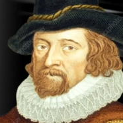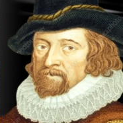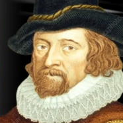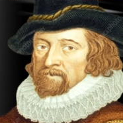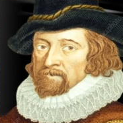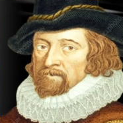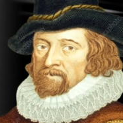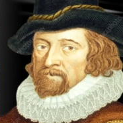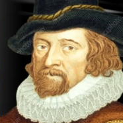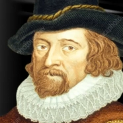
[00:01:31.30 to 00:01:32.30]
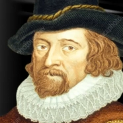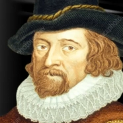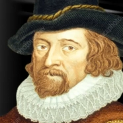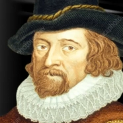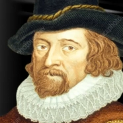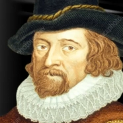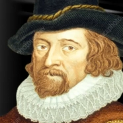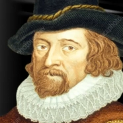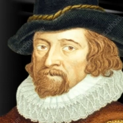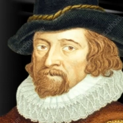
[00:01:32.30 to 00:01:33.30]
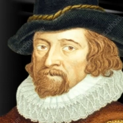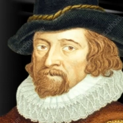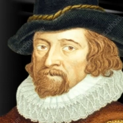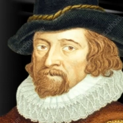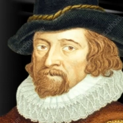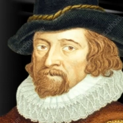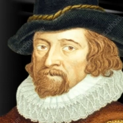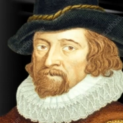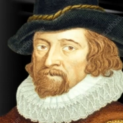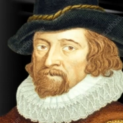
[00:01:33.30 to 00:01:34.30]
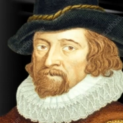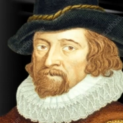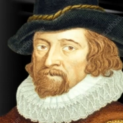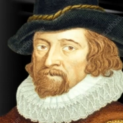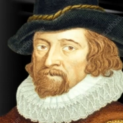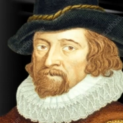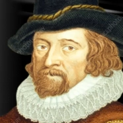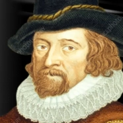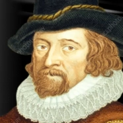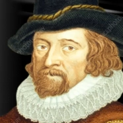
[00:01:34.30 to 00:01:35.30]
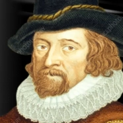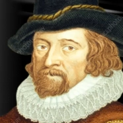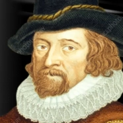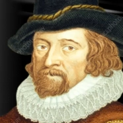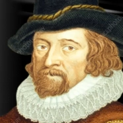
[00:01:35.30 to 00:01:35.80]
The face doesn't move, so there is nothing to read.